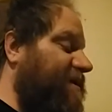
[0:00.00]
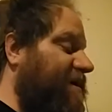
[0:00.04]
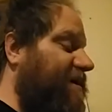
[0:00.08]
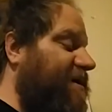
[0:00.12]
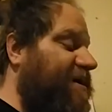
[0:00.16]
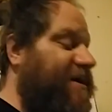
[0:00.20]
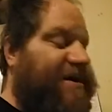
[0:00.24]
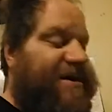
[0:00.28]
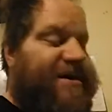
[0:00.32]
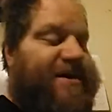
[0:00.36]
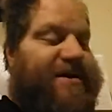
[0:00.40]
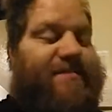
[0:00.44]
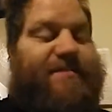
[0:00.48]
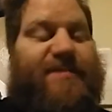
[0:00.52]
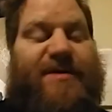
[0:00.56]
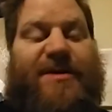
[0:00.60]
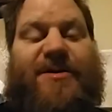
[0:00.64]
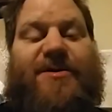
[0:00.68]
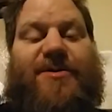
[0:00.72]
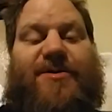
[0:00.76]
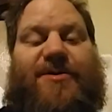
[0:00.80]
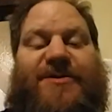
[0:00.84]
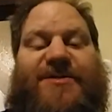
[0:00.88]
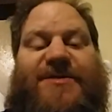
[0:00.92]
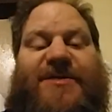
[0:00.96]
Ended up
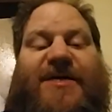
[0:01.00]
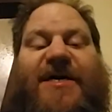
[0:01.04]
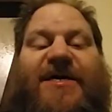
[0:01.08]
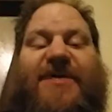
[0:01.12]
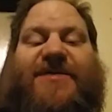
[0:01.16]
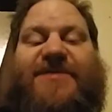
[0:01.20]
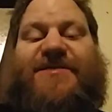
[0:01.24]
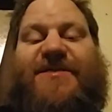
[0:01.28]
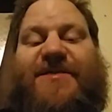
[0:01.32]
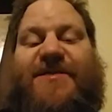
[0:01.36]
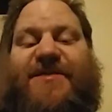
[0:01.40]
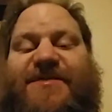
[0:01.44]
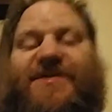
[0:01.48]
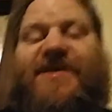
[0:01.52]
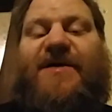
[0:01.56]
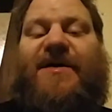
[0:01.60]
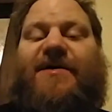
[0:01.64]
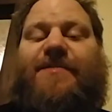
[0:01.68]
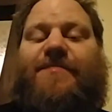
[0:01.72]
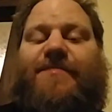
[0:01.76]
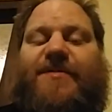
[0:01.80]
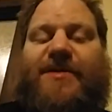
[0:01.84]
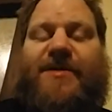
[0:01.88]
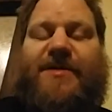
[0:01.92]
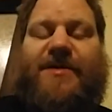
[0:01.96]
getting on
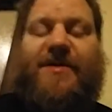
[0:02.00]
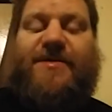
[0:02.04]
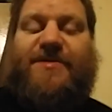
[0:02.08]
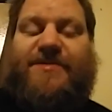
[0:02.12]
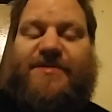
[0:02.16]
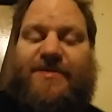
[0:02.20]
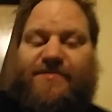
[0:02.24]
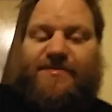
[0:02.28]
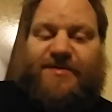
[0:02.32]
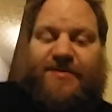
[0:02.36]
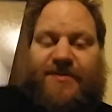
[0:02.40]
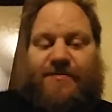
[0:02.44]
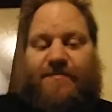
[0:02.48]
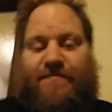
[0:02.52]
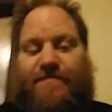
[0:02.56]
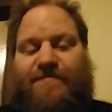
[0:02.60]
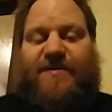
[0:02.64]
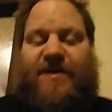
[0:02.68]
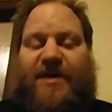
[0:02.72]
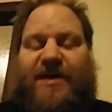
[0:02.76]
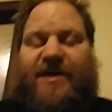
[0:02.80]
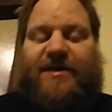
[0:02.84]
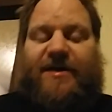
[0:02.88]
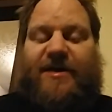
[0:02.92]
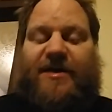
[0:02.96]
SSI because of it.
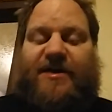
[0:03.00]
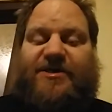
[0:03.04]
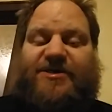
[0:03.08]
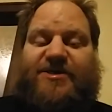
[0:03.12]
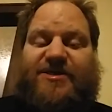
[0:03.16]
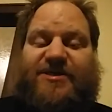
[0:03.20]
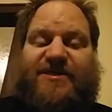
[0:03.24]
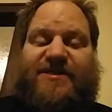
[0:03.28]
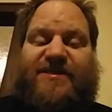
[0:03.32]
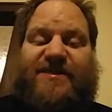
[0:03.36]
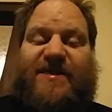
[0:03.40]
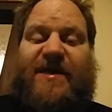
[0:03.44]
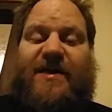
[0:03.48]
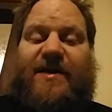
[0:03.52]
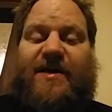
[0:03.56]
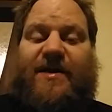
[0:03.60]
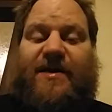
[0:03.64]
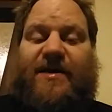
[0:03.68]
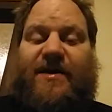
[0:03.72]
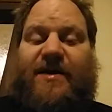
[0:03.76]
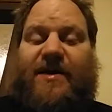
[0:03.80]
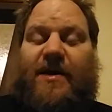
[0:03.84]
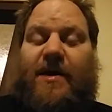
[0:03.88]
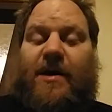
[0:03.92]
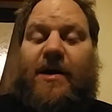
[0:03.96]
And not just
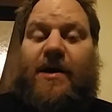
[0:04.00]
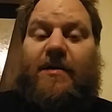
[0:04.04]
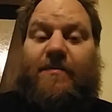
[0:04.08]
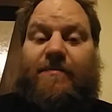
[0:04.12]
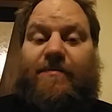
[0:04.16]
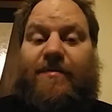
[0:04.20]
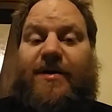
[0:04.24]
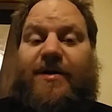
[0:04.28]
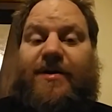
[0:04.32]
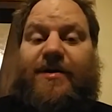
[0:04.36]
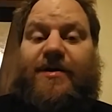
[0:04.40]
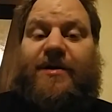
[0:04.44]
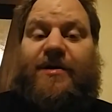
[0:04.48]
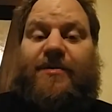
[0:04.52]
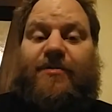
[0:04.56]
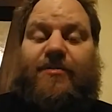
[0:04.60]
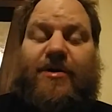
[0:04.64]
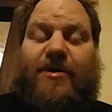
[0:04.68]
that, being a